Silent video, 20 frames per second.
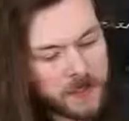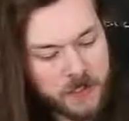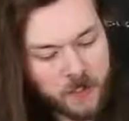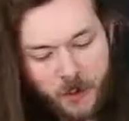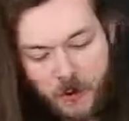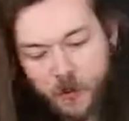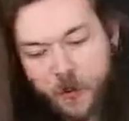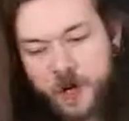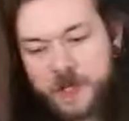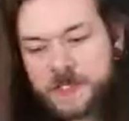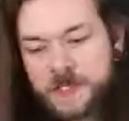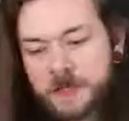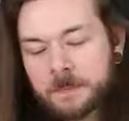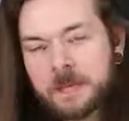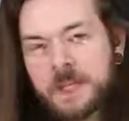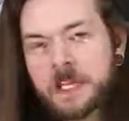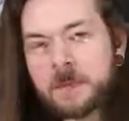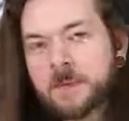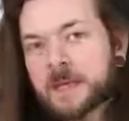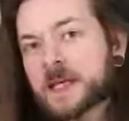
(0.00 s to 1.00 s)
So it wasn't
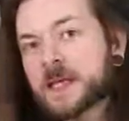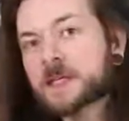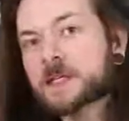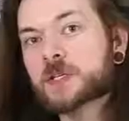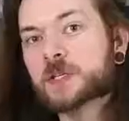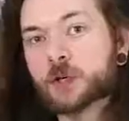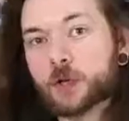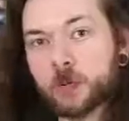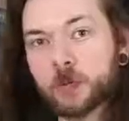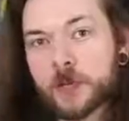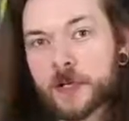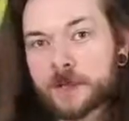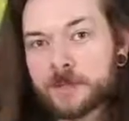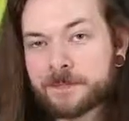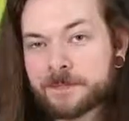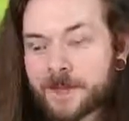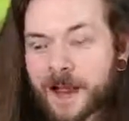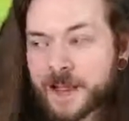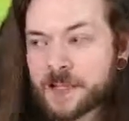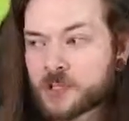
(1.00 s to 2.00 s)
me being stupid.
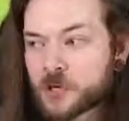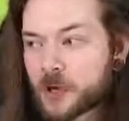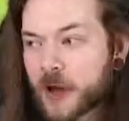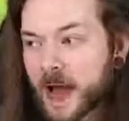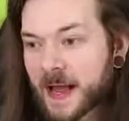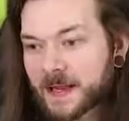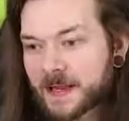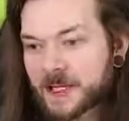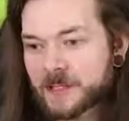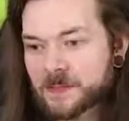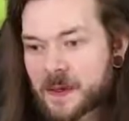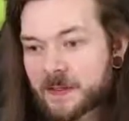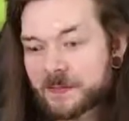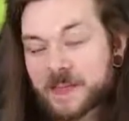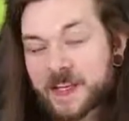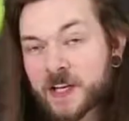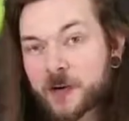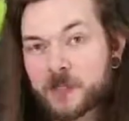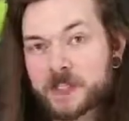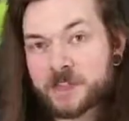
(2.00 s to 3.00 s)
Because my
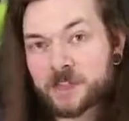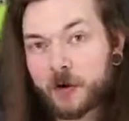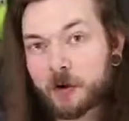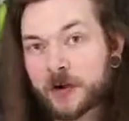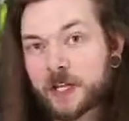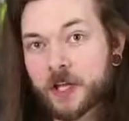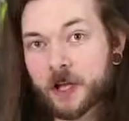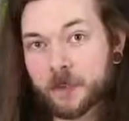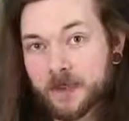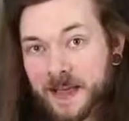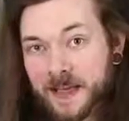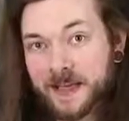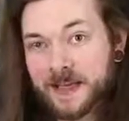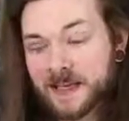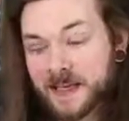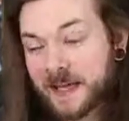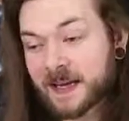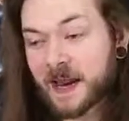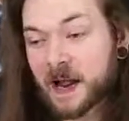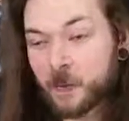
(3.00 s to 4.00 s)
videos are very
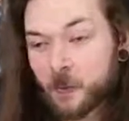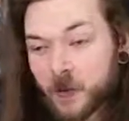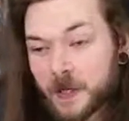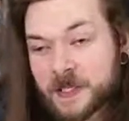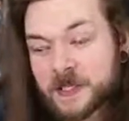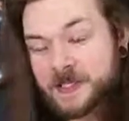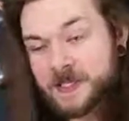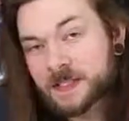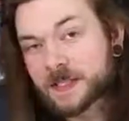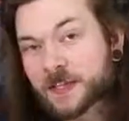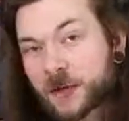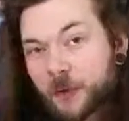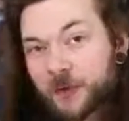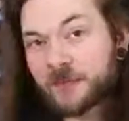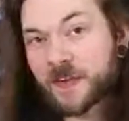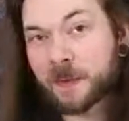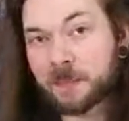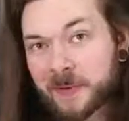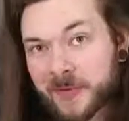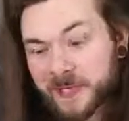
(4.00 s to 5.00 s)
comedic and I was, you know,
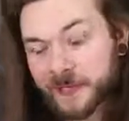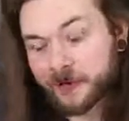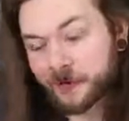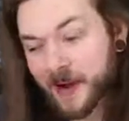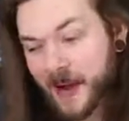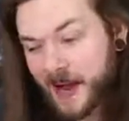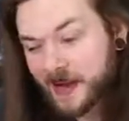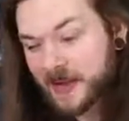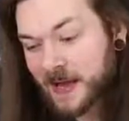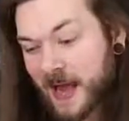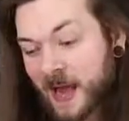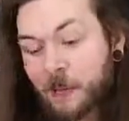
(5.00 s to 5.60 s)
fumbling around.